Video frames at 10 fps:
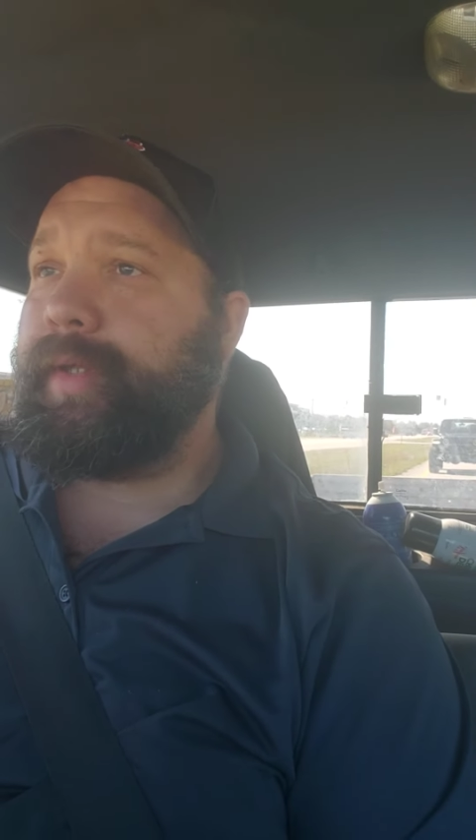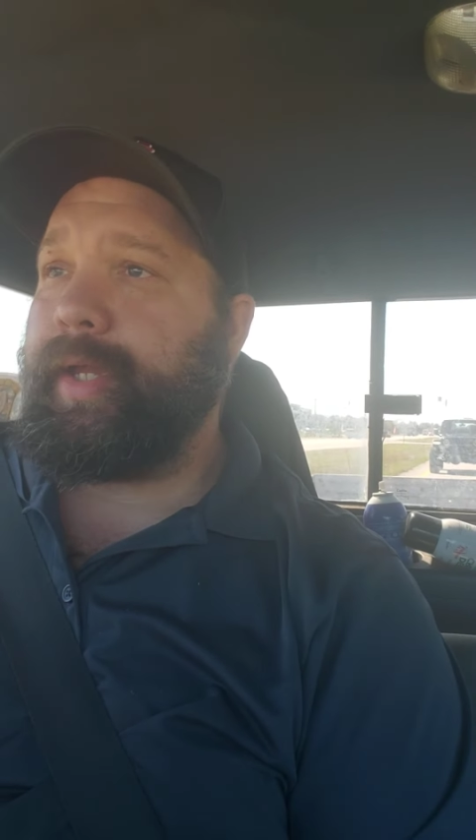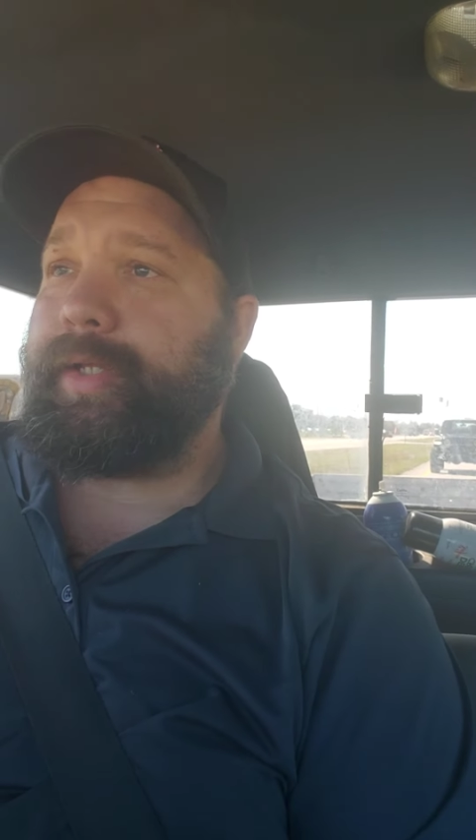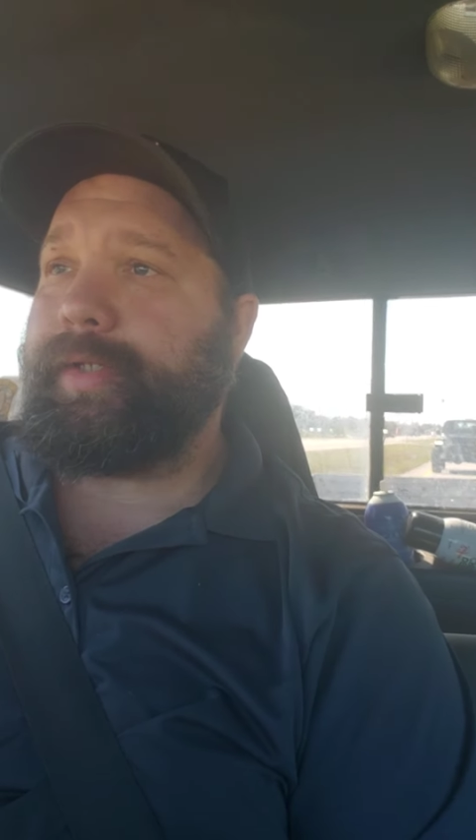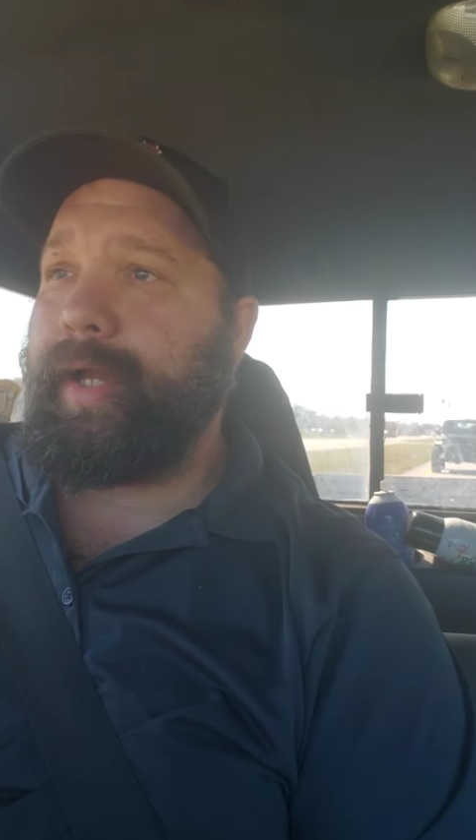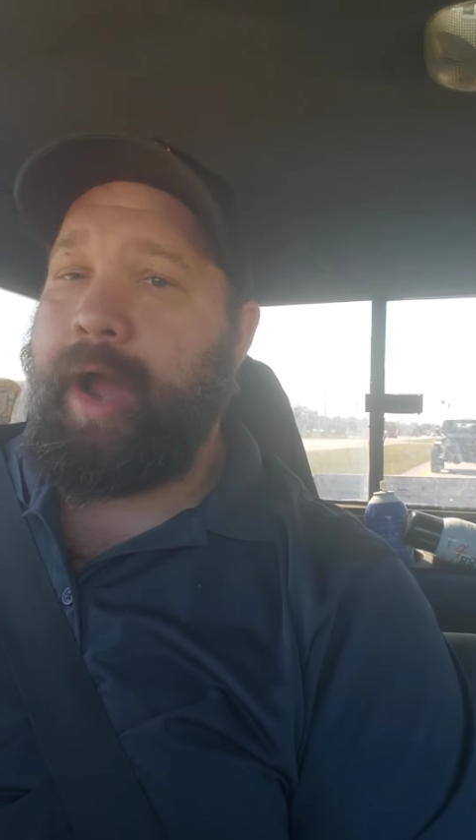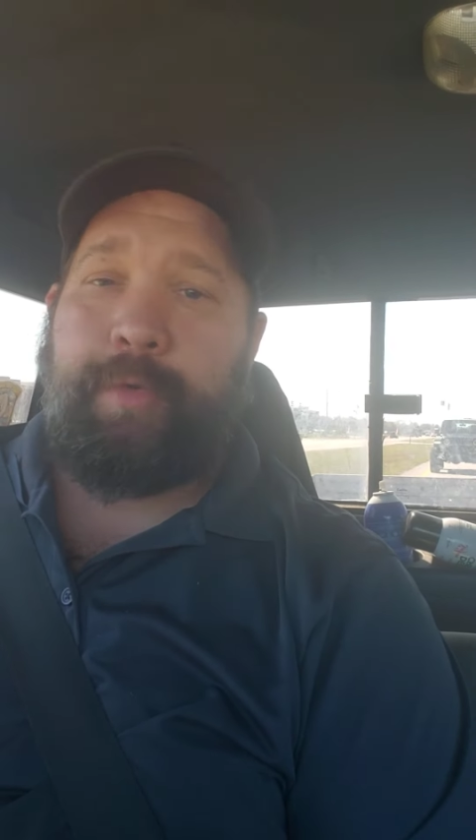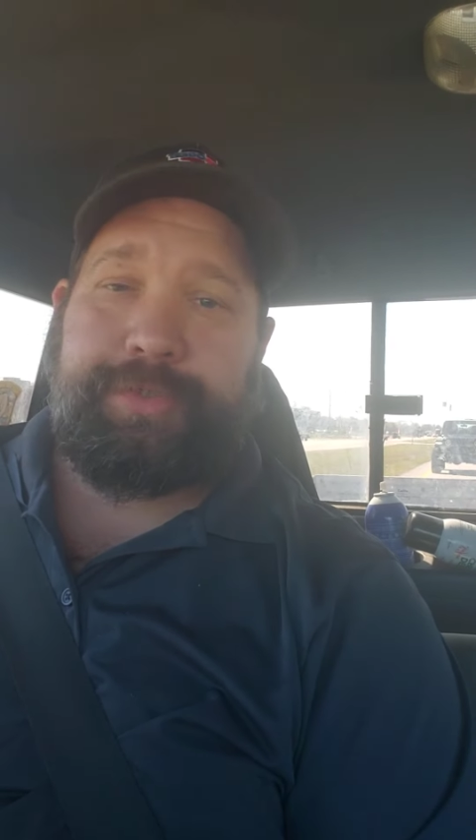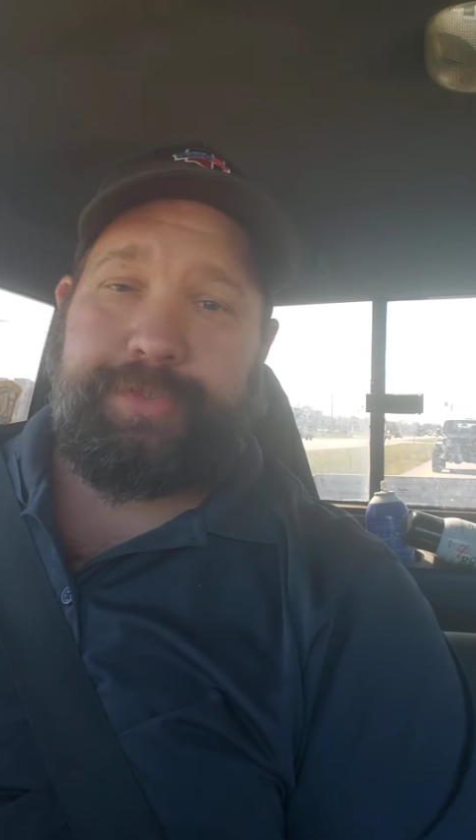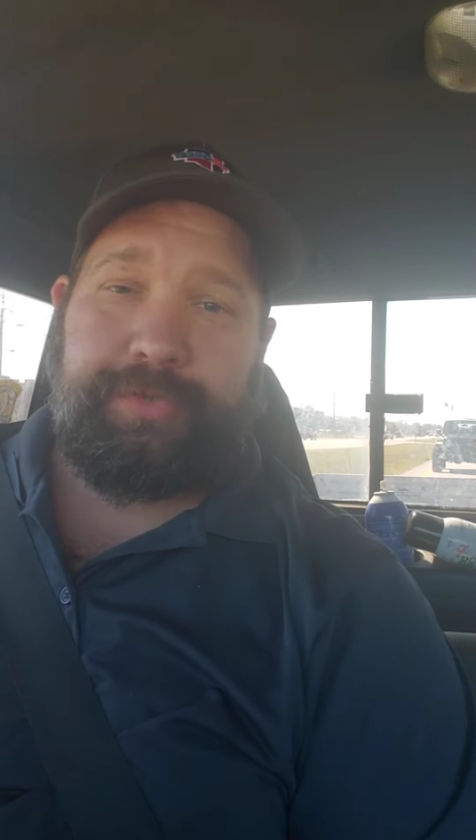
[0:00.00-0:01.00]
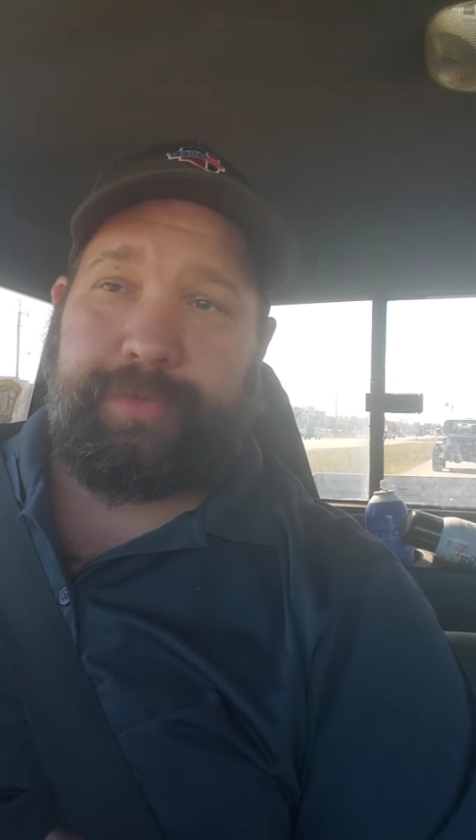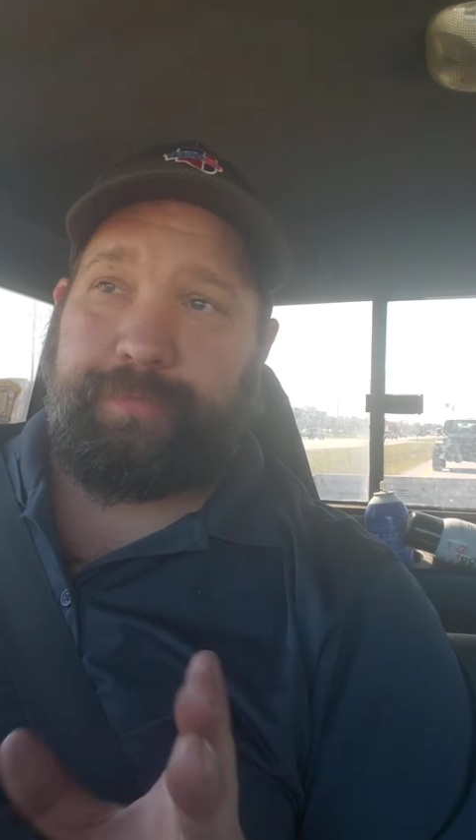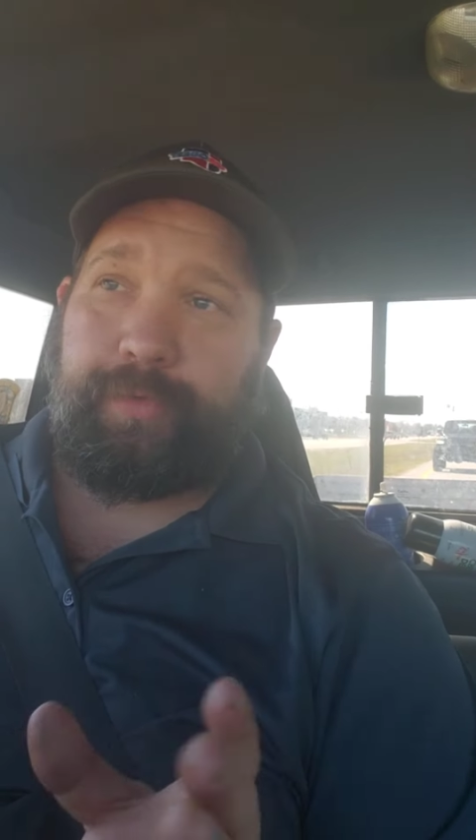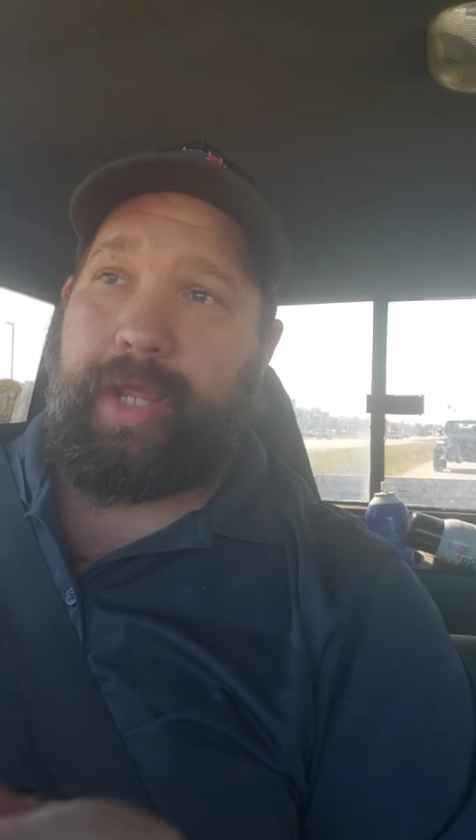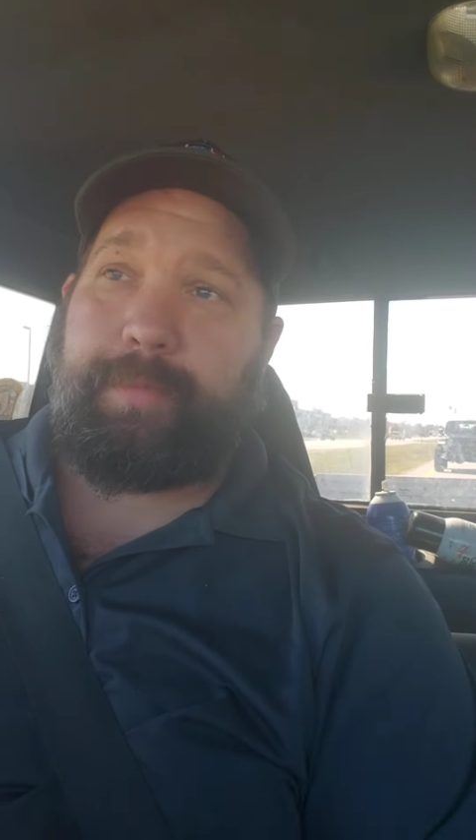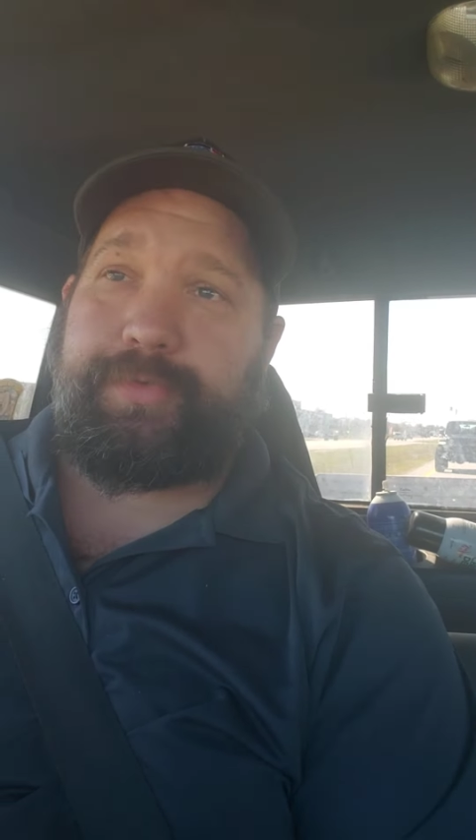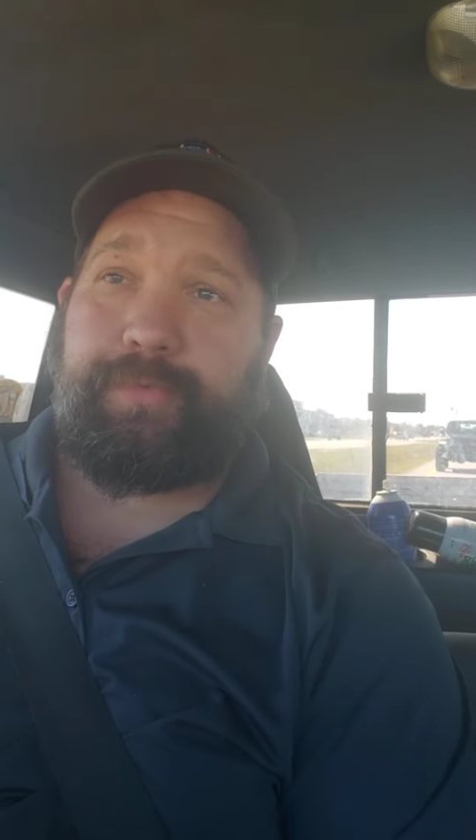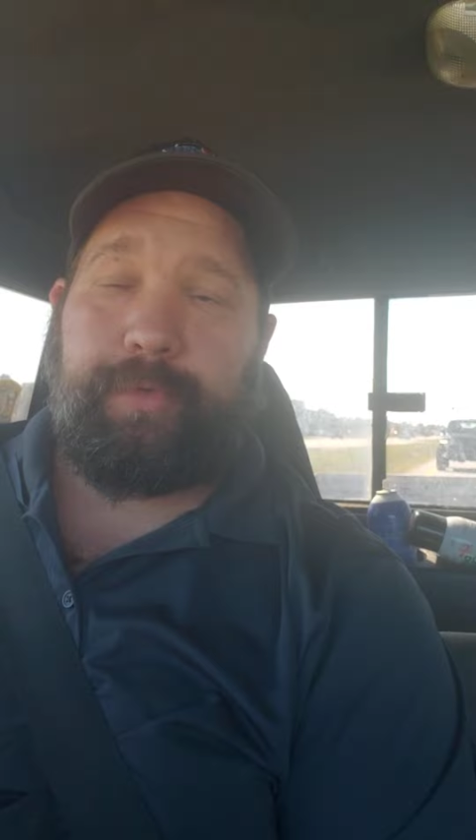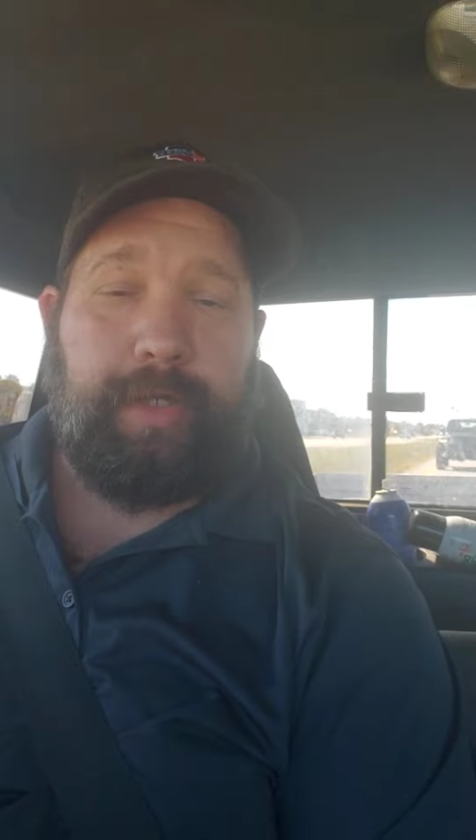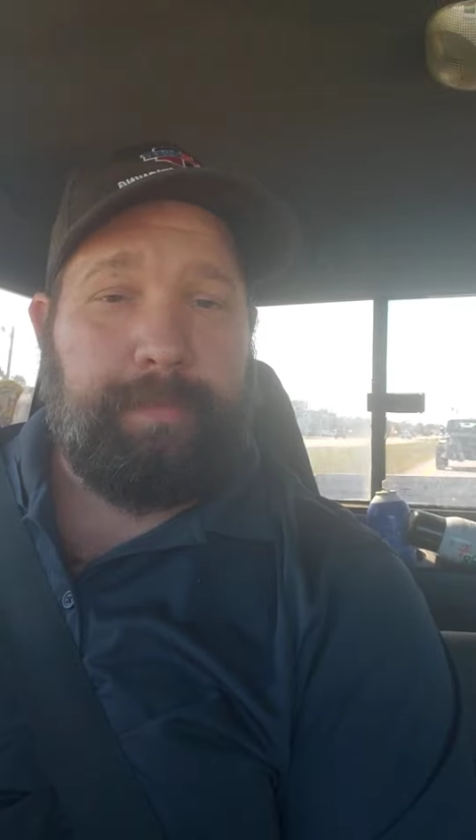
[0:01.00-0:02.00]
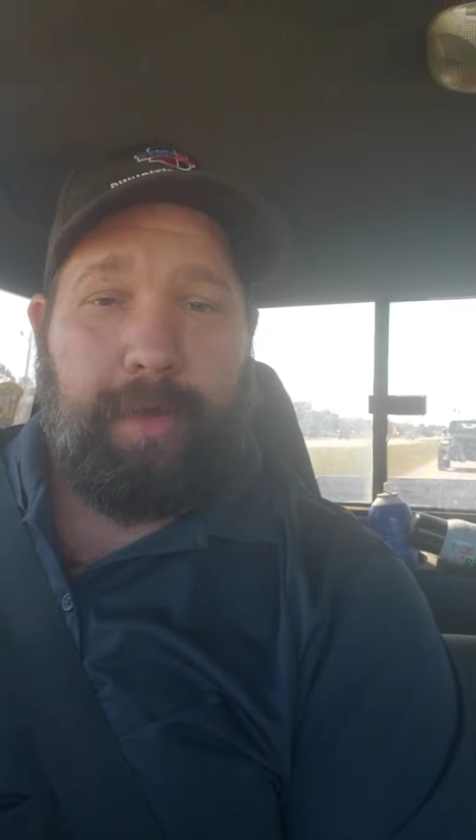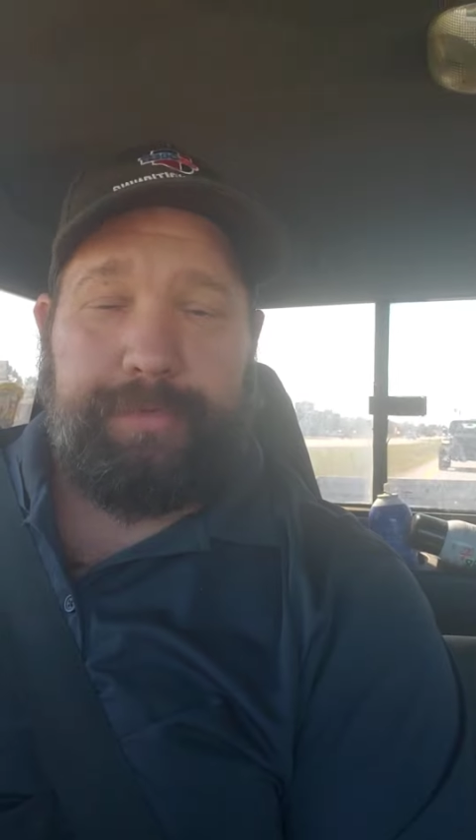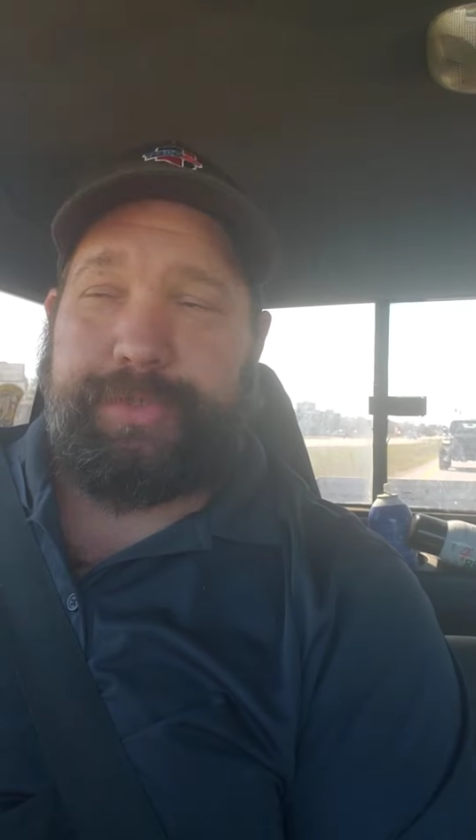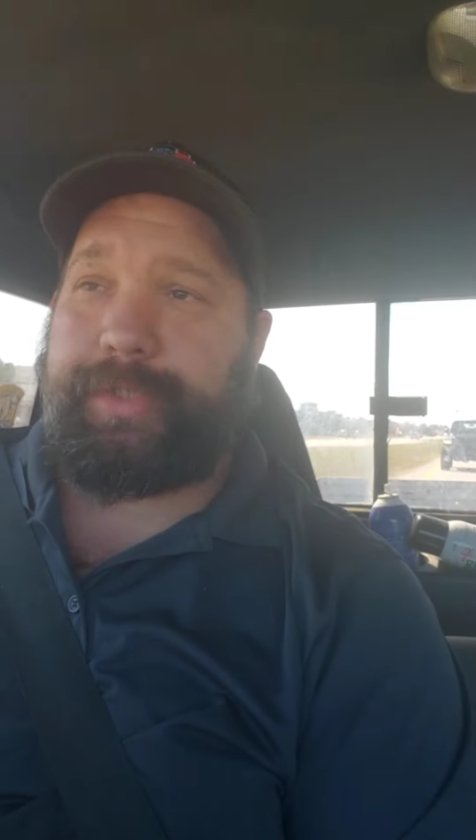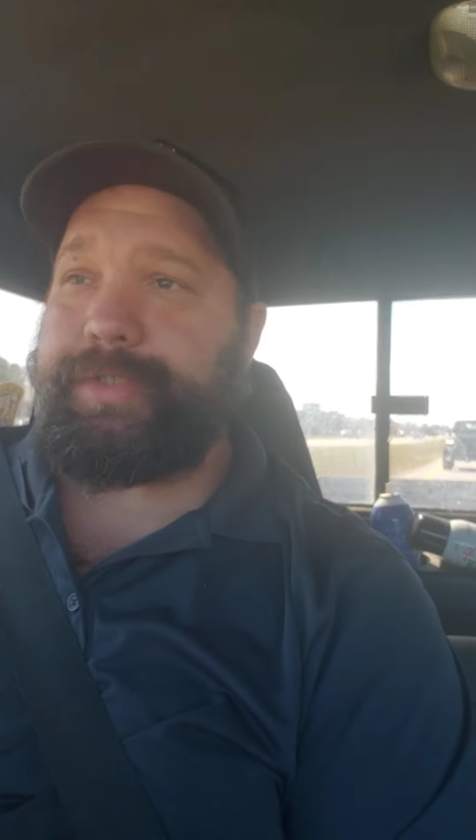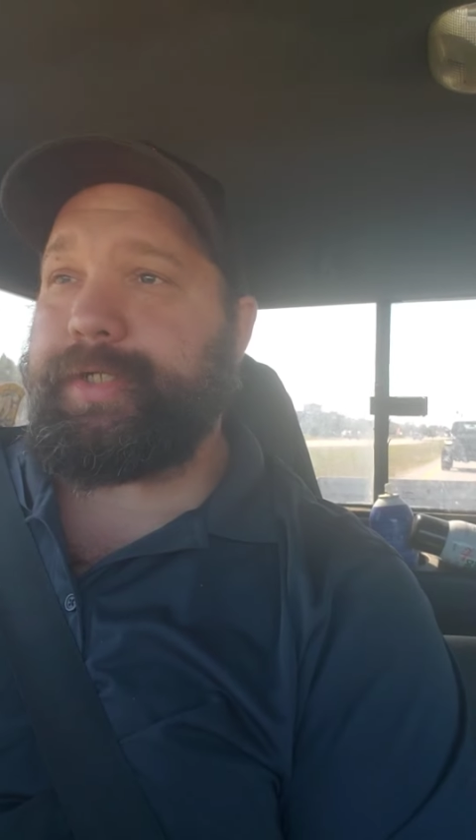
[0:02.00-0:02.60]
And I was just looking for labels for gumball machines,